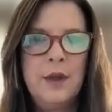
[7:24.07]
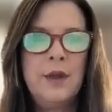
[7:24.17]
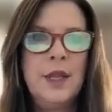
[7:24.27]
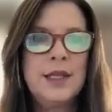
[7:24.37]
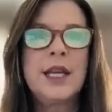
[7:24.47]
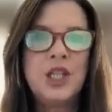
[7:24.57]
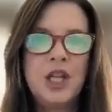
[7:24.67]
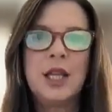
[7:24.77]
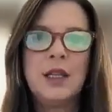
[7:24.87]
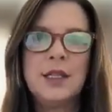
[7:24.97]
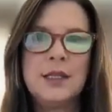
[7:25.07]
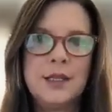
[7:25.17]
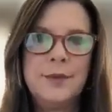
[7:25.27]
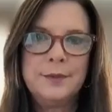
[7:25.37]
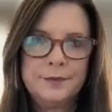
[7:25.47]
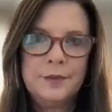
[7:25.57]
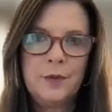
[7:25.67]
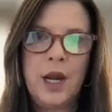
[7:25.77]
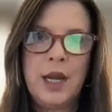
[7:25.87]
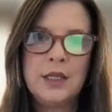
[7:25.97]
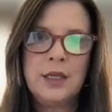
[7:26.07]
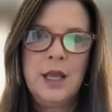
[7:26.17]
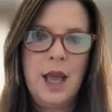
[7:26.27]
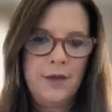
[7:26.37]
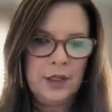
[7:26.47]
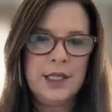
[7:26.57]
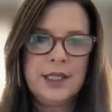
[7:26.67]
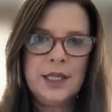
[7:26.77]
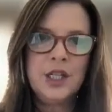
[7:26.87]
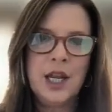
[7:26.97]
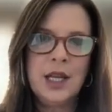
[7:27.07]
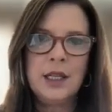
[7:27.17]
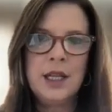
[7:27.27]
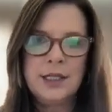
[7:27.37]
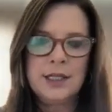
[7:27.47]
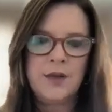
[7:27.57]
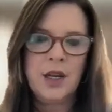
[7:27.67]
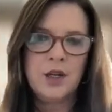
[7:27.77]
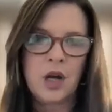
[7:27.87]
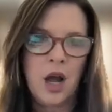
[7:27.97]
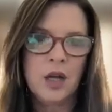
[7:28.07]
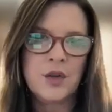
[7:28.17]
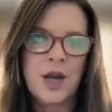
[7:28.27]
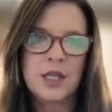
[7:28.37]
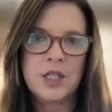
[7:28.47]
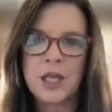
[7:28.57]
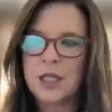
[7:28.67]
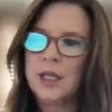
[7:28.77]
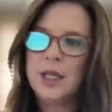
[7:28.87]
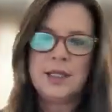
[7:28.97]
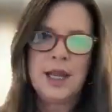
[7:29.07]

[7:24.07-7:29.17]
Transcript: It's like a checklist, right? I have a listing checklist. I have an under contract checklist.